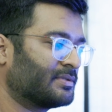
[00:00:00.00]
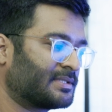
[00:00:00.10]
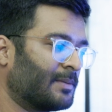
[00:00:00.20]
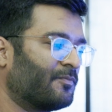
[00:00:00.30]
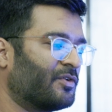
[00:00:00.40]

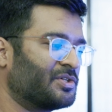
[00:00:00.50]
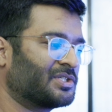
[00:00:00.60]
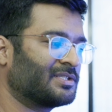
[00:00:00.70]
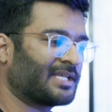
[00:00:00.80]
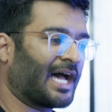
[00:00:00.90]
some
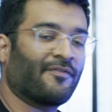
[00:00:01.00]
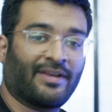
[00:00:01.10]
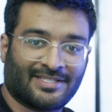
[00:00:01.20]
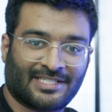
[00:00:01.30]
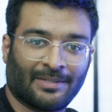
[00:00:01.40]
versions are
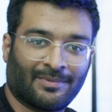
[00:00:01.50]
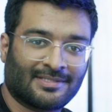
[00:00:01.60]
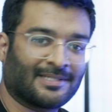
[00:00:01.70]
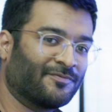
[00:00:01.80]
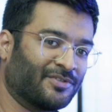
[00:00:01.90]
very
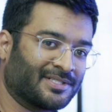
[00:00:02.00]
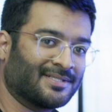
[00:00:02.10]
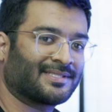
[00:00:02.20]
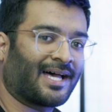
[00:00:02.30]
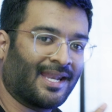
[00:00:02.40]
stable, some
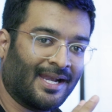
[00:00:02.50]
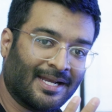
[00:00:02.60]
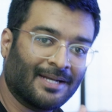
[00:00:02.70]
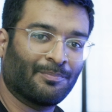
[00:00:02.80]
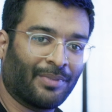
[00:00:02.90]
versions are a
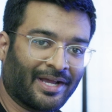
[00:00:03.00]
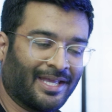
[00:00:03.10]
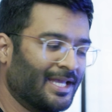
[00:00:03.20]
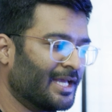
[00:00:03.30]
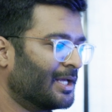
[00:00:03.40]
little
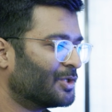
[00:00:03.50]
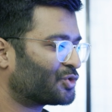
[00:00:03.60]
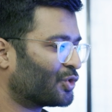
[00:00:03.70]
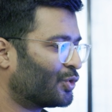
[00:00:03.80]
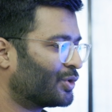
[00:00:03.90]
buggy.
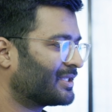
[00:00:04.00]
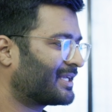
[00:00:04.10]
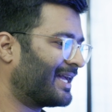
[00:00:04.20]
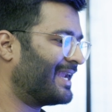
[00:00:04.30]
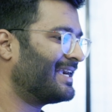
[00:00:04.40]
So
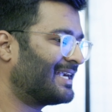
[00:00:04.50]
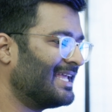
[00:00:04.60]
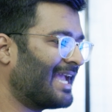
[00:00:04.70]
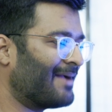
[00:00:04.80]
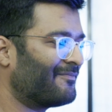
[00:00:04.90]

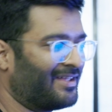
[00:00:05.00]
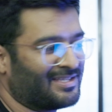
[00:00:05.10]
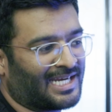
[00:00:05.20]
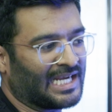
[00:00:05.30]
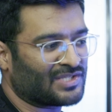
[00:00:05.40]
currently I'm
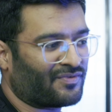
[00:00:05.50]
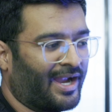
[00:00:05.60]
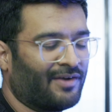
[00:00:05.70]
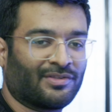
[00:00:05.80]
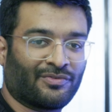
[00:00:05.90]
very
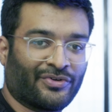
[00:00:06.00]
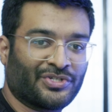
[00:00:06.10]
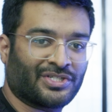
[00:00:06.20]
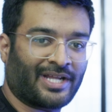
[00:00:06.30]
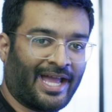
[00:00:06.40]
satisfied with the
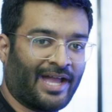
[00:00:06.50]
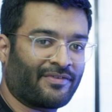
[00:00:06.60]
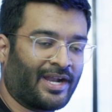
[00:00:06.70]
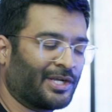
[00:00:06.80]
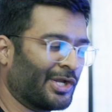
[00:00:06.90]
version I
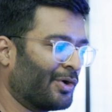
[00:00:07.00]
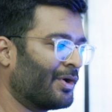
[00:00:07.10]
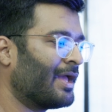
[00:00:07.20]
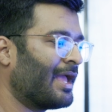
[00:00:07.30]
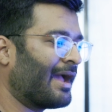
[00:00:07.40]
have right now.
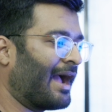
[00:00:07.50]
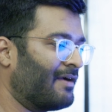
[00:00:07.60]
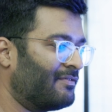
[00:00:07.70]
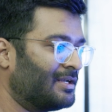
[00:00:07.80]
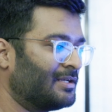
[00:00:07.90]

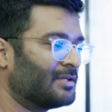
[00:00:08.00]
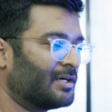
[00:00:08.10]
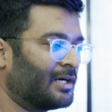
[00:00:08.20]
I will,